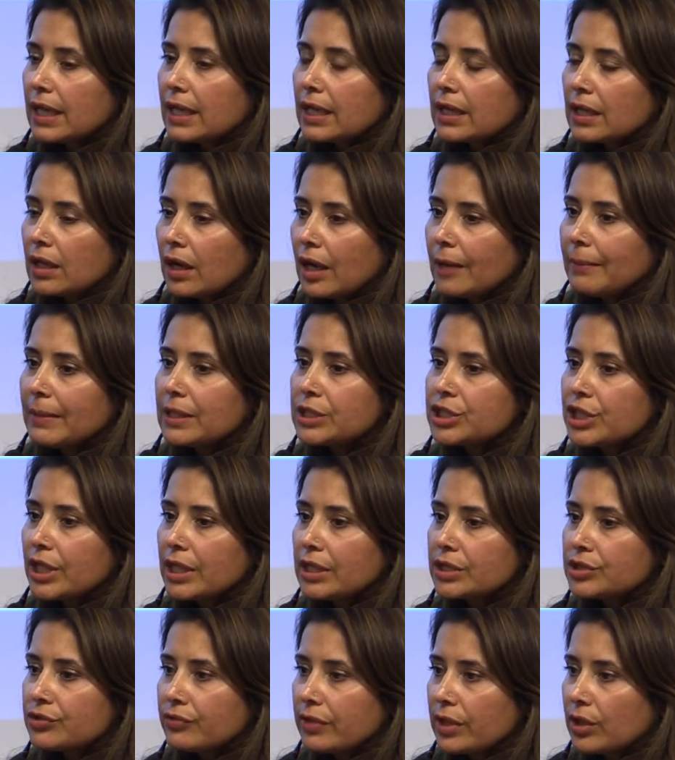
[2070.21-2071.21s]
Climate
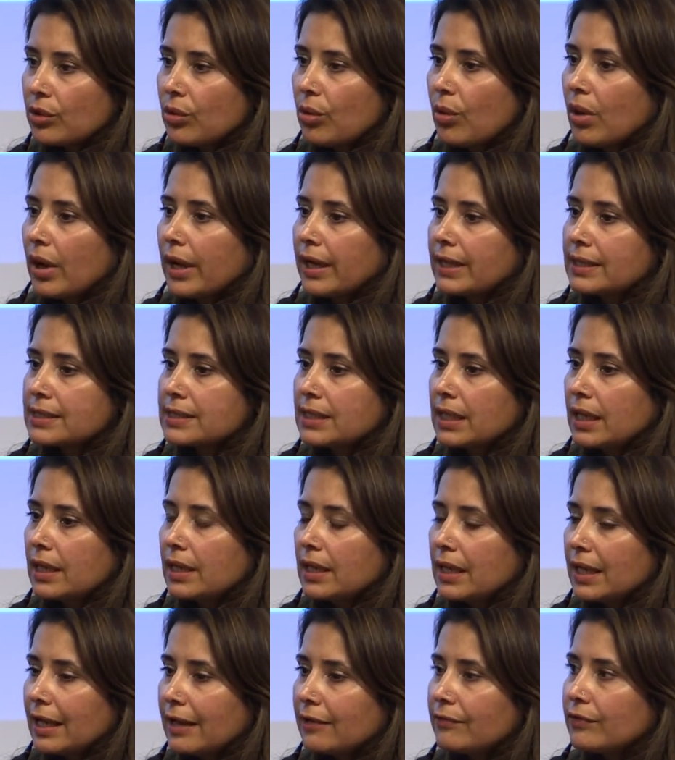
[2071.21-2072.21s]
change requires a
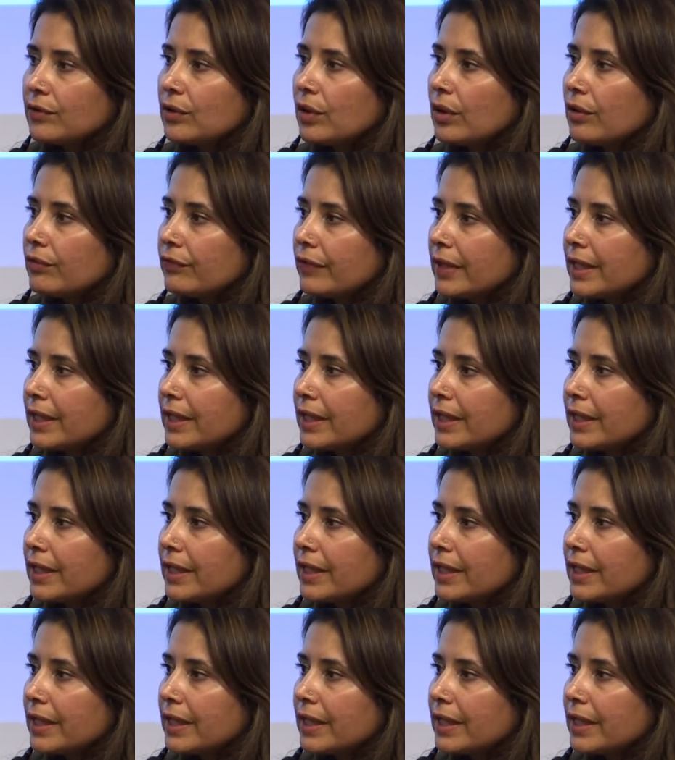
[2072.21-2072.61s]
level of